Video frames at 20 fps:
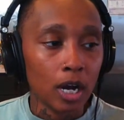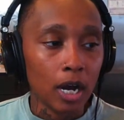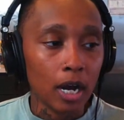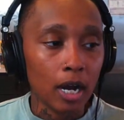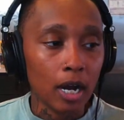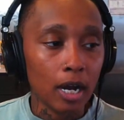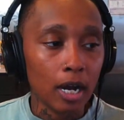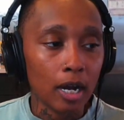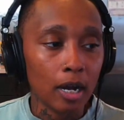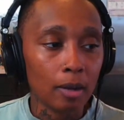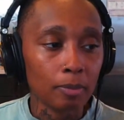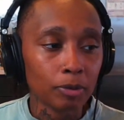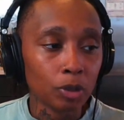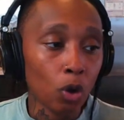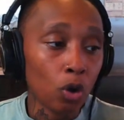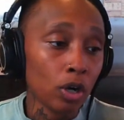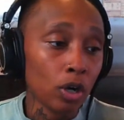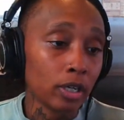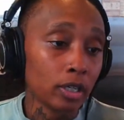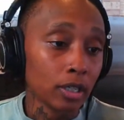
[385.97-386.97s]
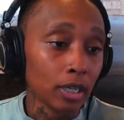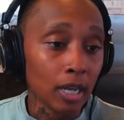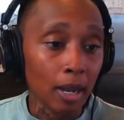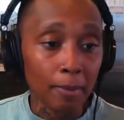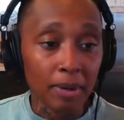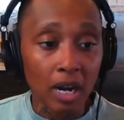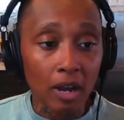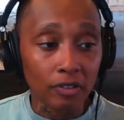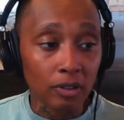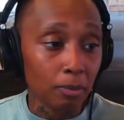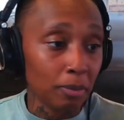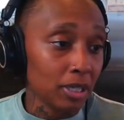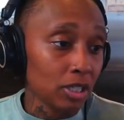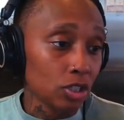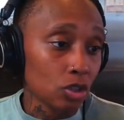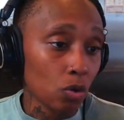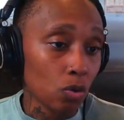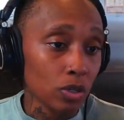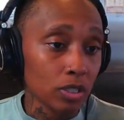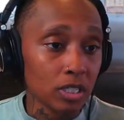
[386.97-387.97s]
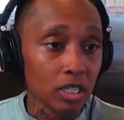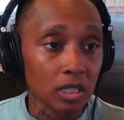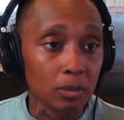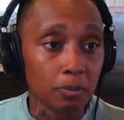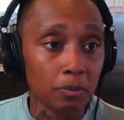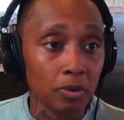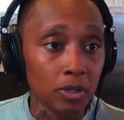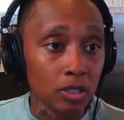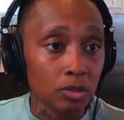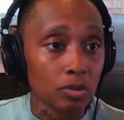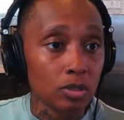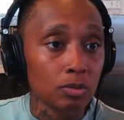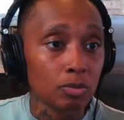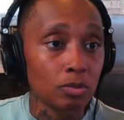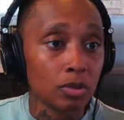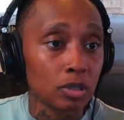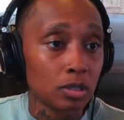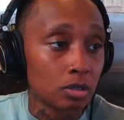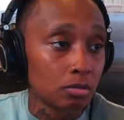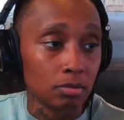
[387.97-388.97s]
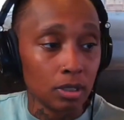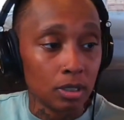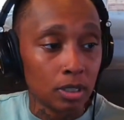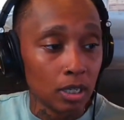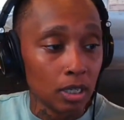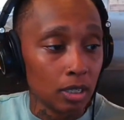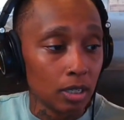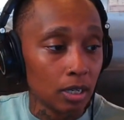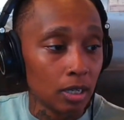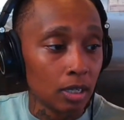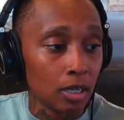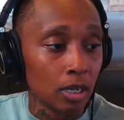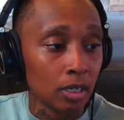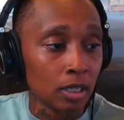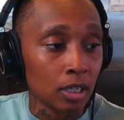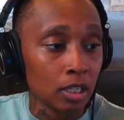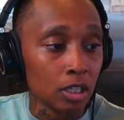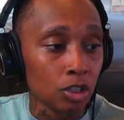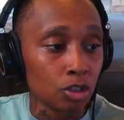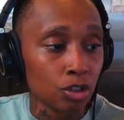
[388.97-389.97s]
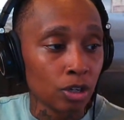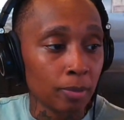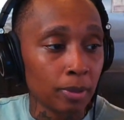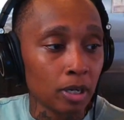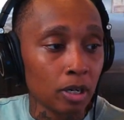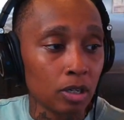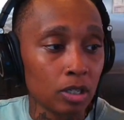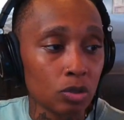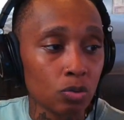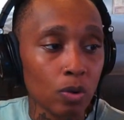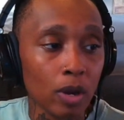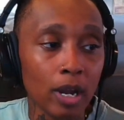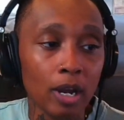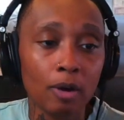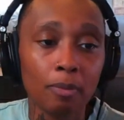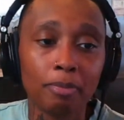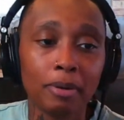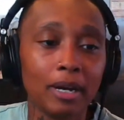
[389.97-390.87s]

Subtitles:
Thornton coming off the bench scoring 6 points was good, a good contributor as well.